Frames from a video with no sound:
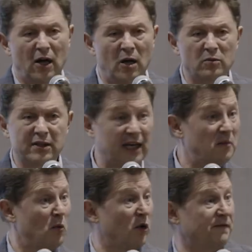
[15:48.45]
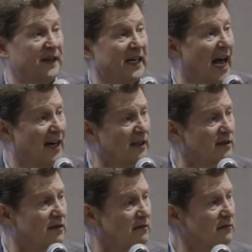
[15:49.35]
almost like a morphine
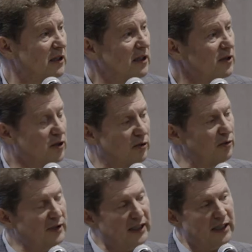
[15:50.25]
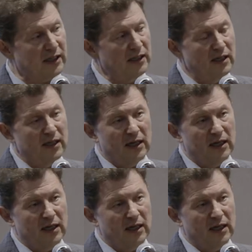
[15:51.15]
addict, to the